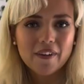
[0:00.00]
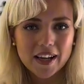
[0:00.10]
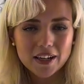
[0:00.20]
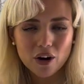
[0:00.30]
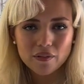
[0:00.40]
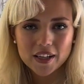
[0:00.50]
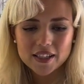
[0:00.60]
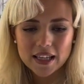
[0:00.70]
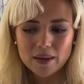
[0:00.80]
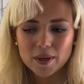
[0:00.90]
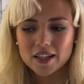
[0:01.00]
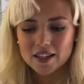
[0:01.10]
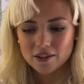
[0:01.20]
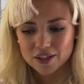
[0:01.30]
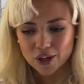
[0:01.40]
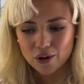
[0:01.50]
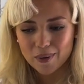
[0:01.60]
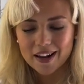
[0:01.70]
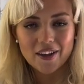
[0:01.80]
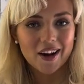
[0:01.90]
Fake, obviously, because there is no
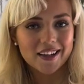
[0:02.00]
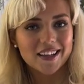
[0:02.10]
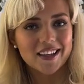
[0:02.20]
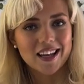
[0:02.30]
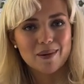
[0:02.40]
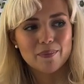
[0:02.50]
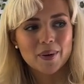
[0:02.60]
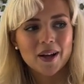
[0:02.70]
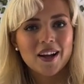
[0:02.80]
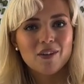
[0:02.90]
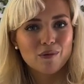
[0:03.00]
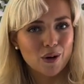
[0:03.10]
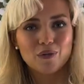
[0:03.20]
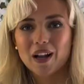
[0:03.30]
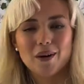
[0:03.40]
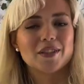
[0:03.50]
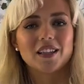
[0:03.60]
way that I can keep Real Flowers